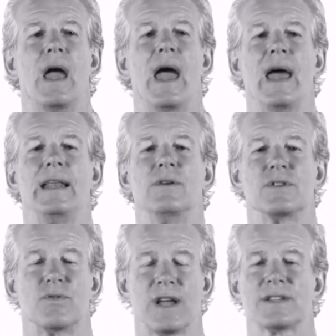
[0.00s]
and he was
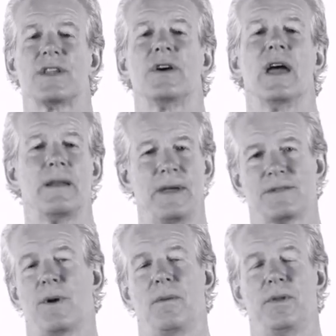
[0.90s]
a wrestler and a
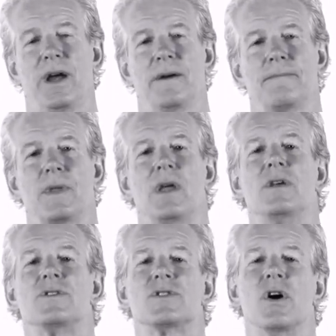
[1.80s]
baseball player.
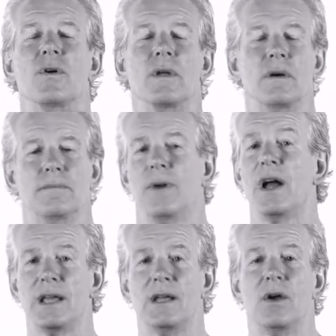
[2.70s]
So
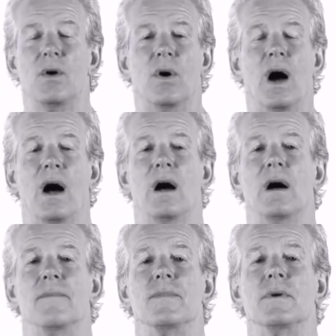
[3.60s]
Buddy
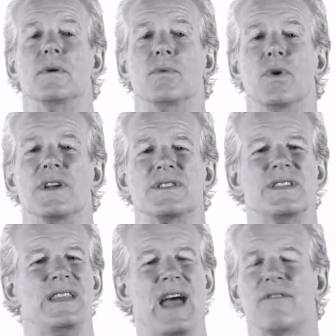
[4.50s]
was
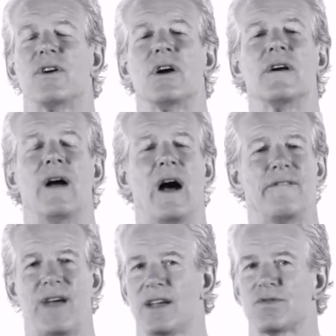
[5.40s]
never a
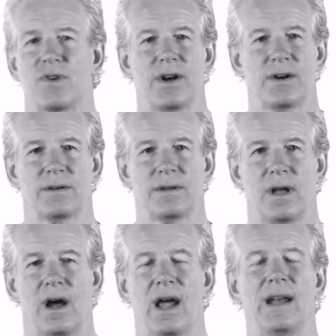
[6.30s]
fast runner,
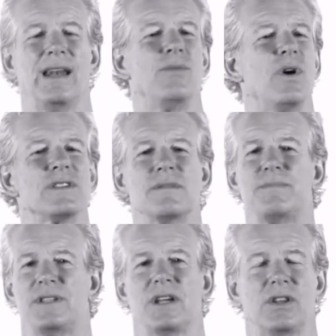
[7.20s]
all right? And he wasn't
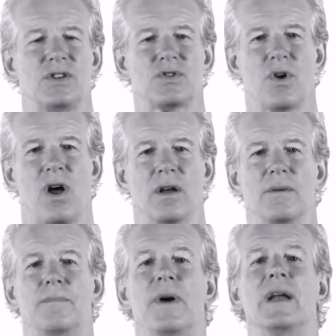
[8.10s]
particularly strong,
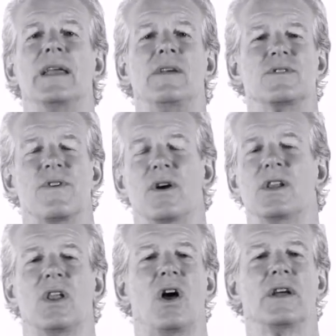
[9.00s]
but he was very
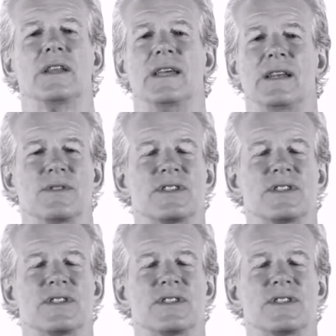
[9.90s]
long and lean. He was